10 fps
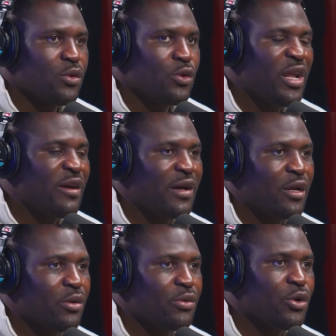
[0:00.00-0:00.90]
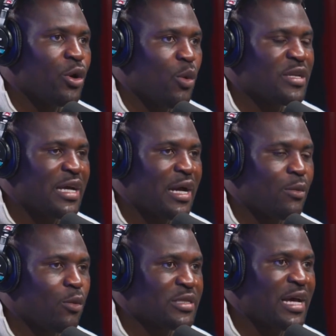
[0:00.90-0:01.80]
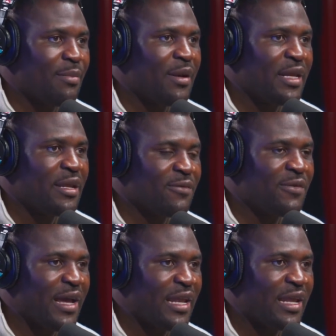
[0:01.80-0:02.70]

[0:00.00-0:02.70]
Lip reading: you never know what's happening in the fight.